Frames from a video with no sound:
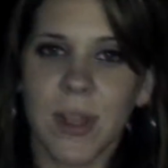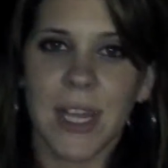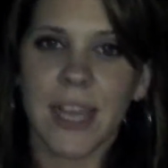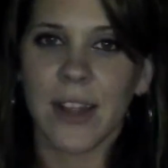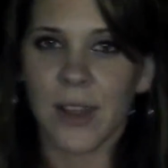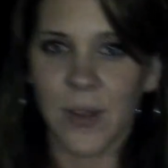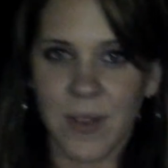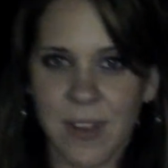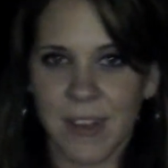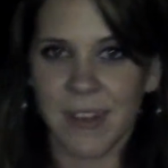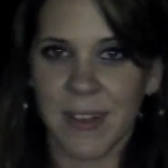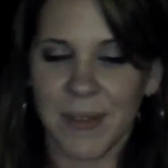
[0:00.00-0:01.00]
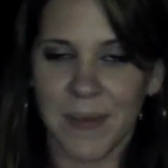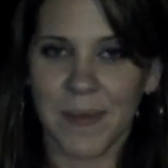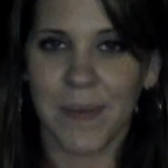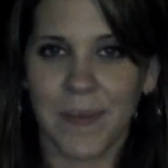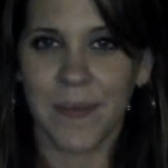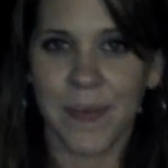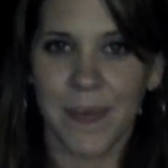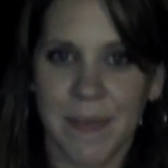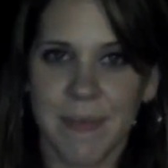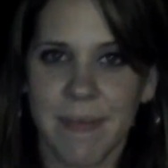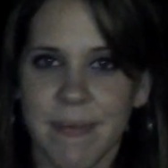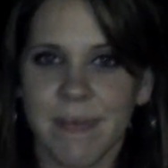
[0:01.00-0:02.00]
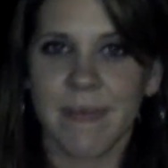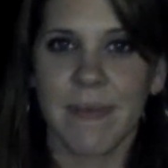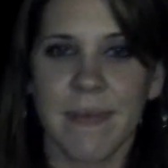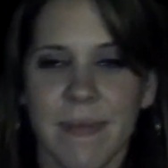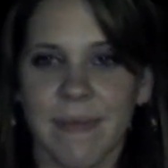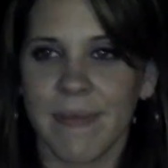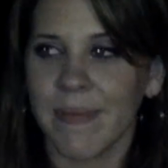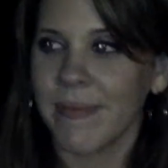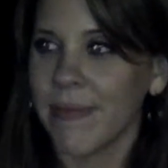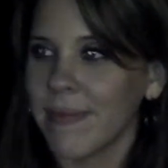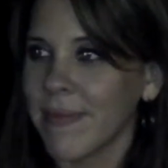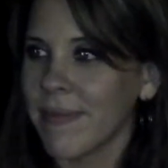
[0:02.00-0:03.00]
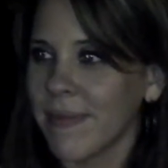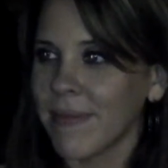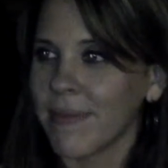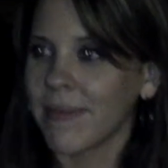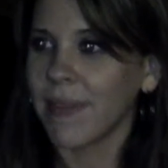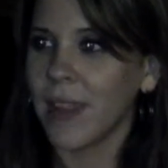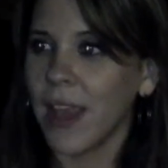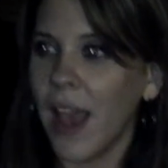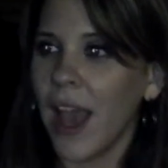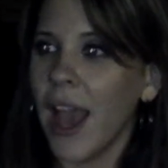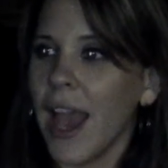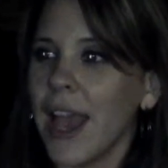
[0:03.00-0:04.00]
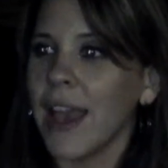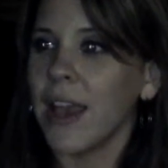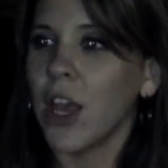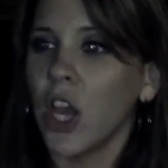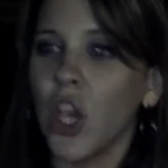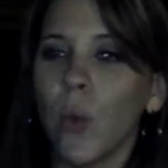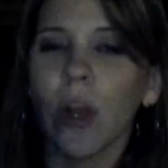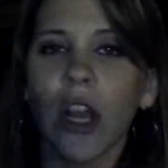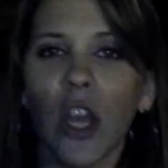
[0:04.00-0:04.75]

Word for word: really with our lovely, the Lauren. What do you like? To, what You'll would you